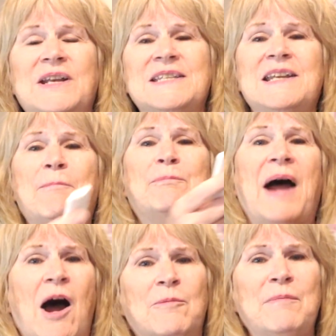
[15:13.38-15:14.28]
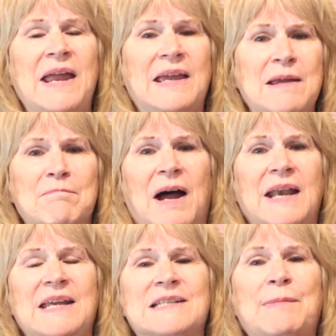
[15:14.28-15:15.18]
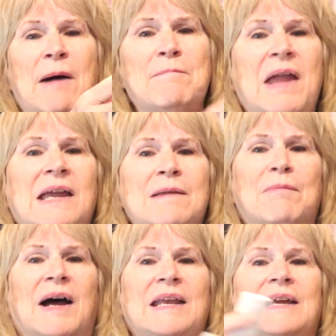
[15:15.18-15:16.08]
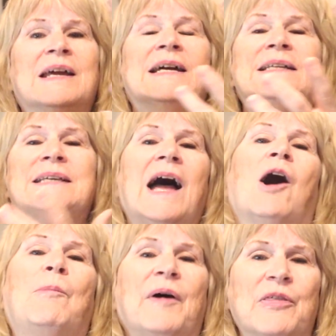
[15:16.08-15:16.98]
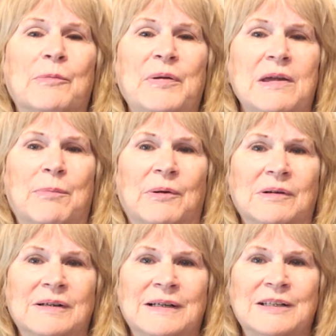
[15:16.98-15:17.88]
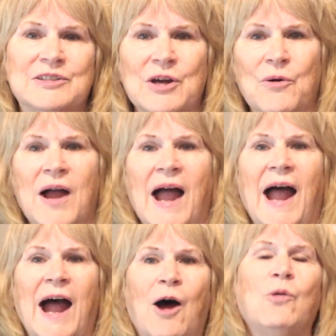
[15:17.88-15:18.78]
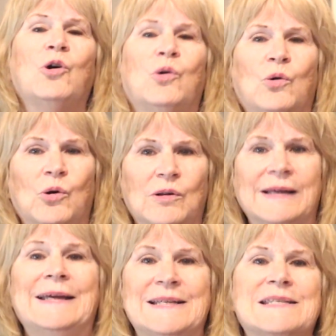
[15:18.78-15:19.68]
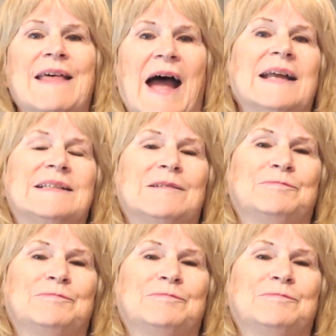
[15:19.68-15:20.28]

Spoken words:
it isn't about making money, it's about making money to help other people. So how cool is that?